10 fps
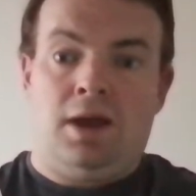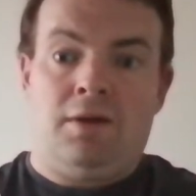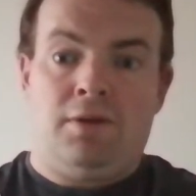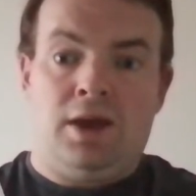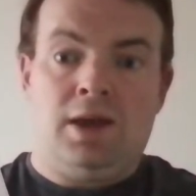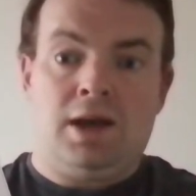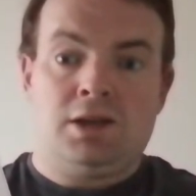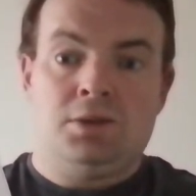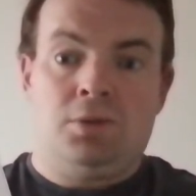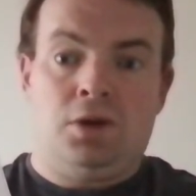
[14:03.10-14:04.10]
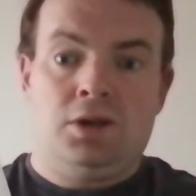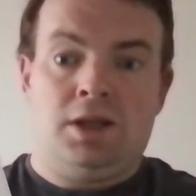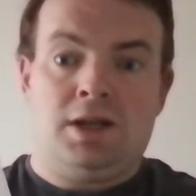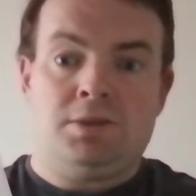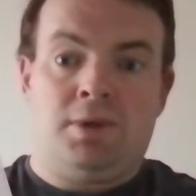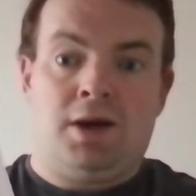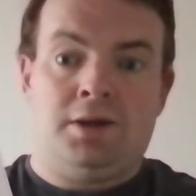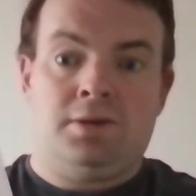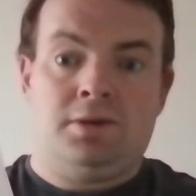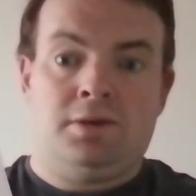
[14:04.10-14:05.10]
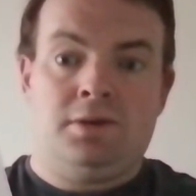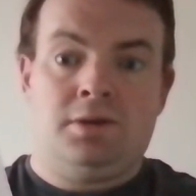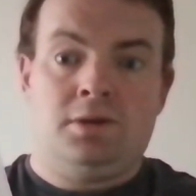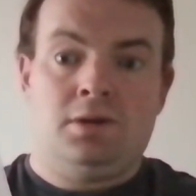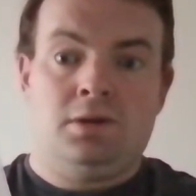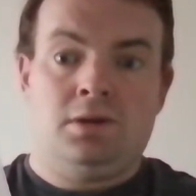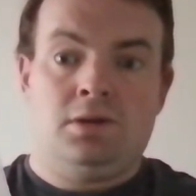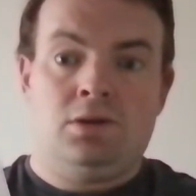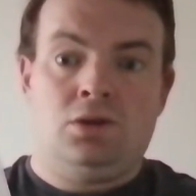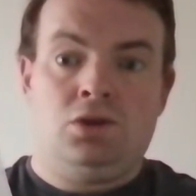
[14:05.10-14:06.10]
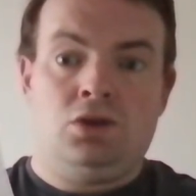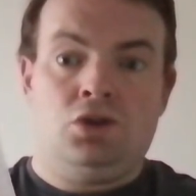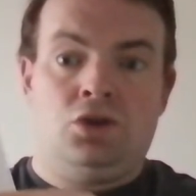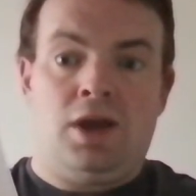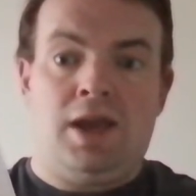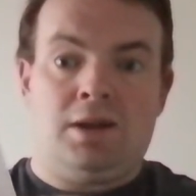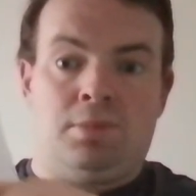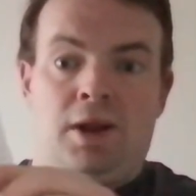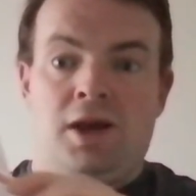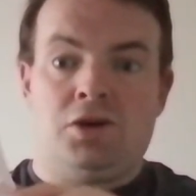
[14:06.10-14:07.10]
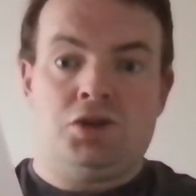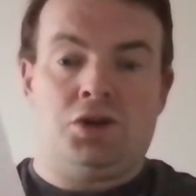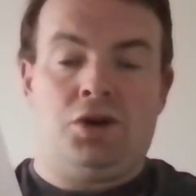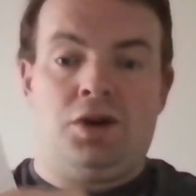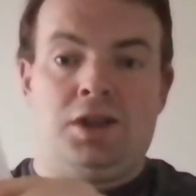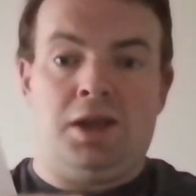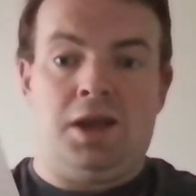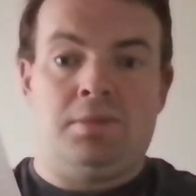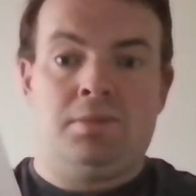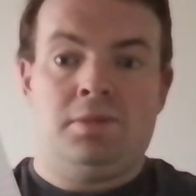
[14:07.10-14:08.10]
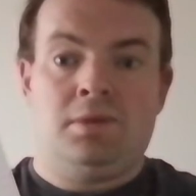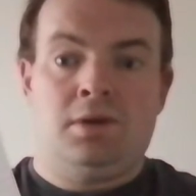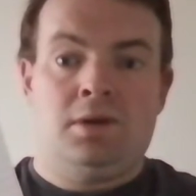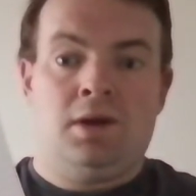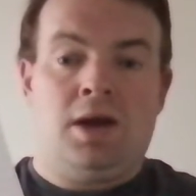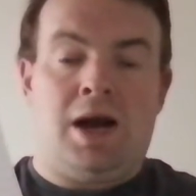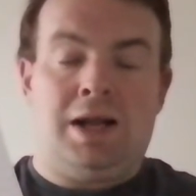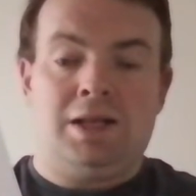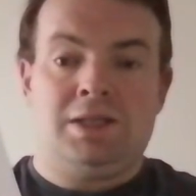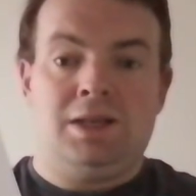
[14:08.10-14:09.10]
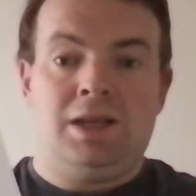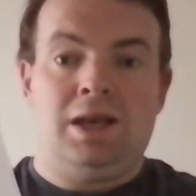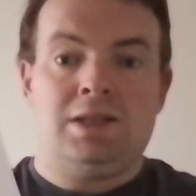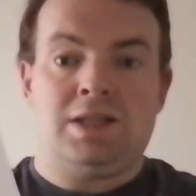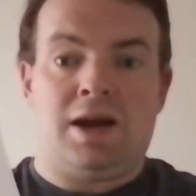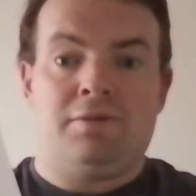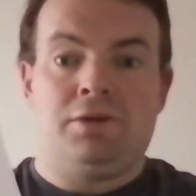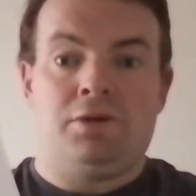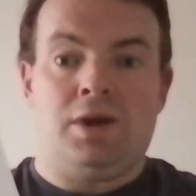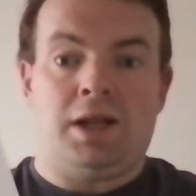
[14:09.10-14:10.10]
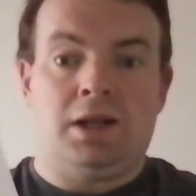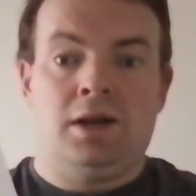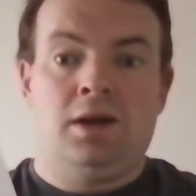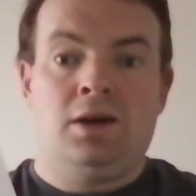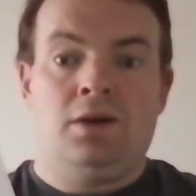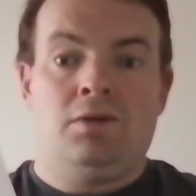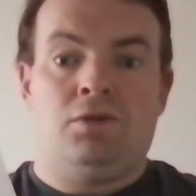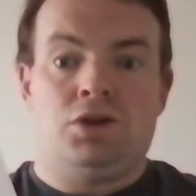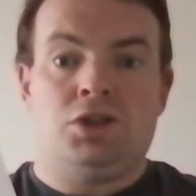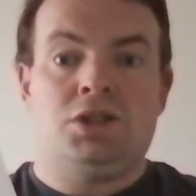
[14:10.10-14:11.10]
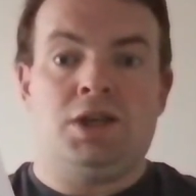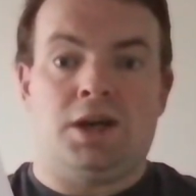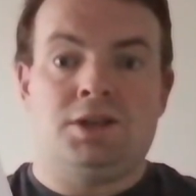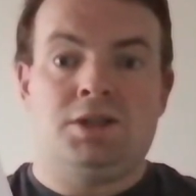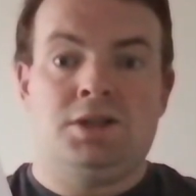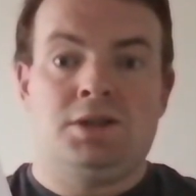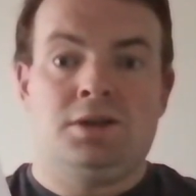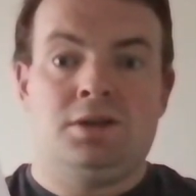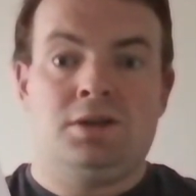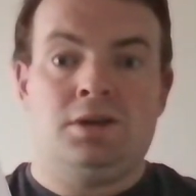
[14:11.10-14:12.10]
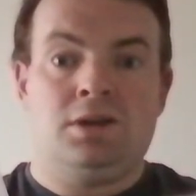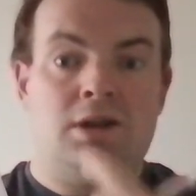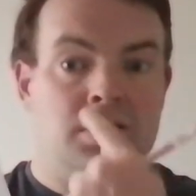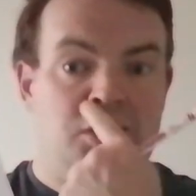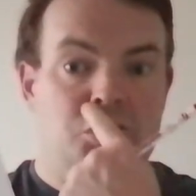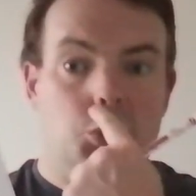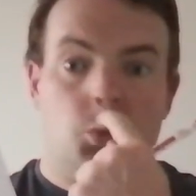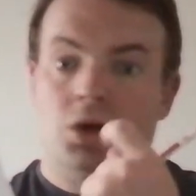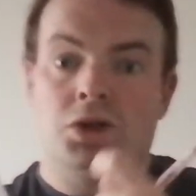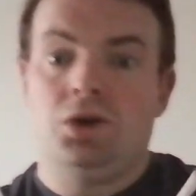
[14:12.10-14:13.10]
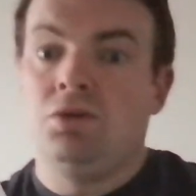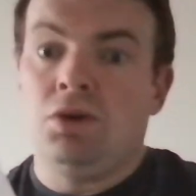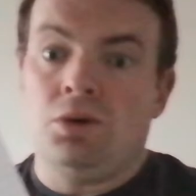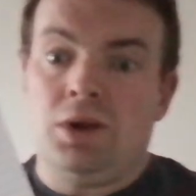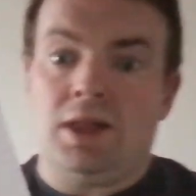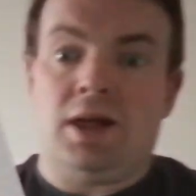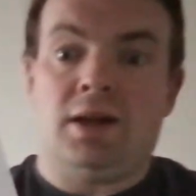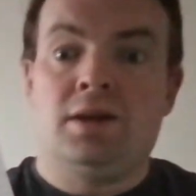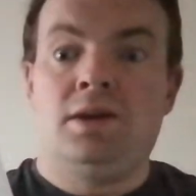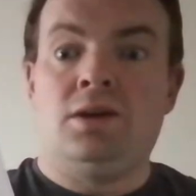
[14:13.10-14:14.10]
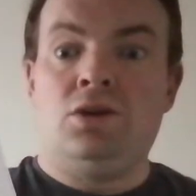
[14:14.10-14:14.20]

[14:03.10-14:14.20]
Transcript: If he kicks the ball to this man, your 8 players are out of the game, and it's nearly 7 or 8 versus 6. That you don't want an overload like that.